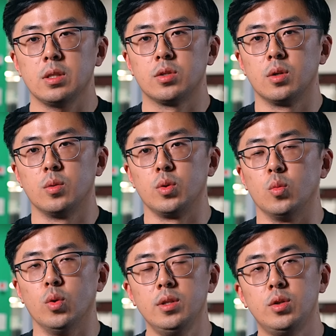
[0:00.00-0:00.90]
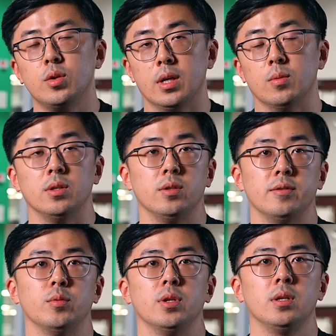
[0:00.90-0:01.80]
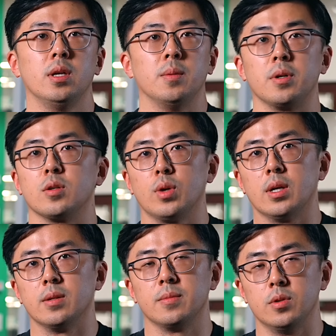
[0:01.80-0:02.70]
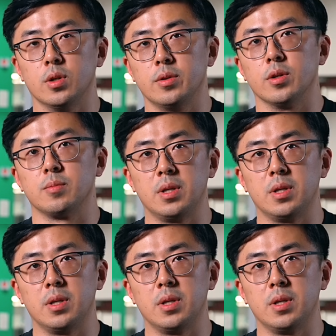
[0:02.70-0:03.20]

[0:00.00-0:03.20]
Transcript: So we went to A123 because we had known those